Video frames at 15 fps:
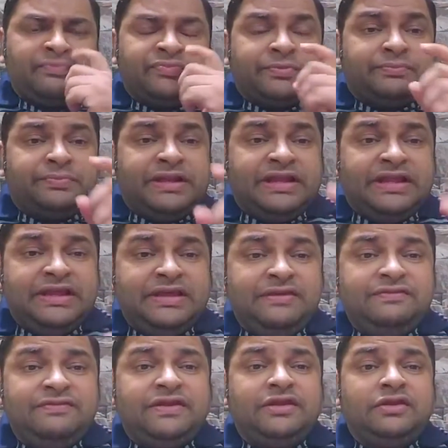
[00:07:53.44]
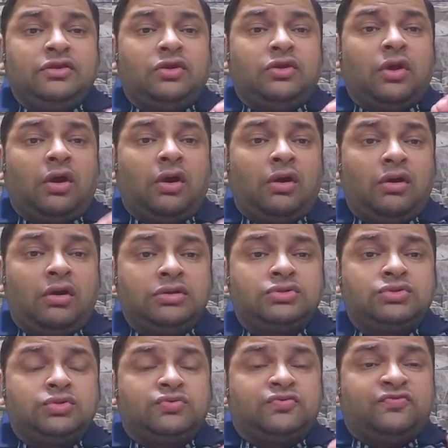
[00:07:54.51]
Believe in God
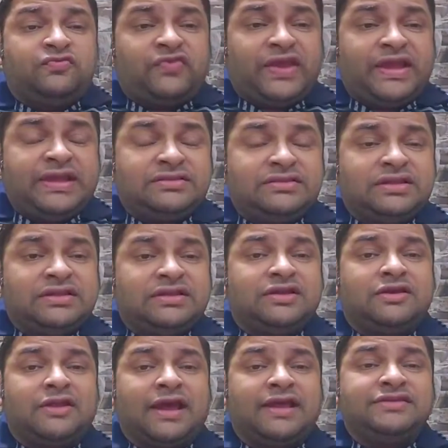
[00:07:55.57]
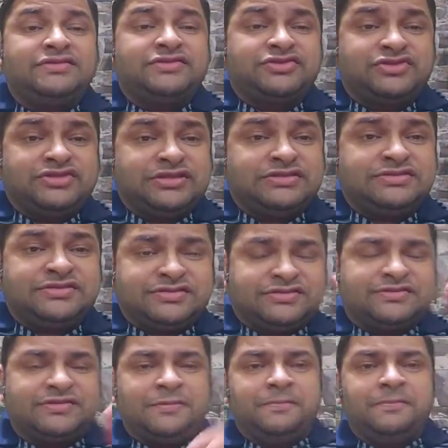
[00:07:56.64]
through faith in Christ
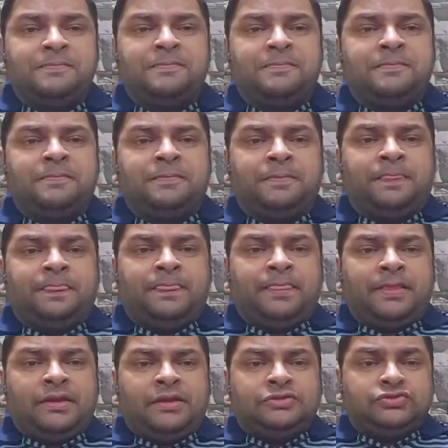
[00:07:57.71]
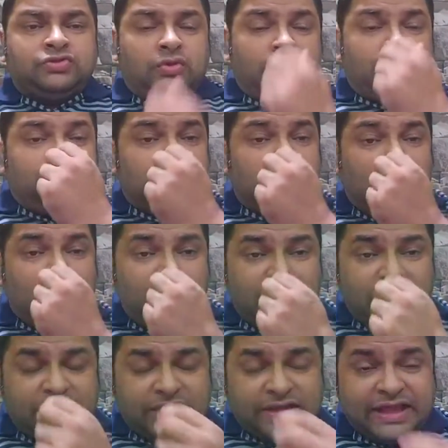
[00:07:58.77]
Jesus. So if you
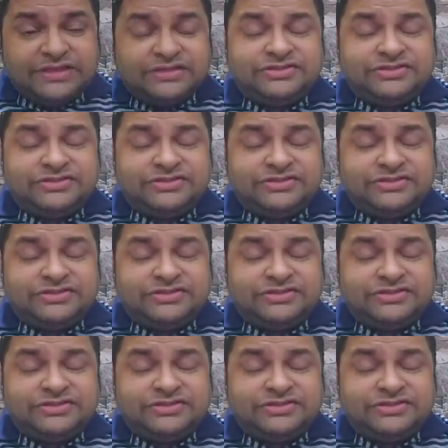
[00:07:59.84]
love Christ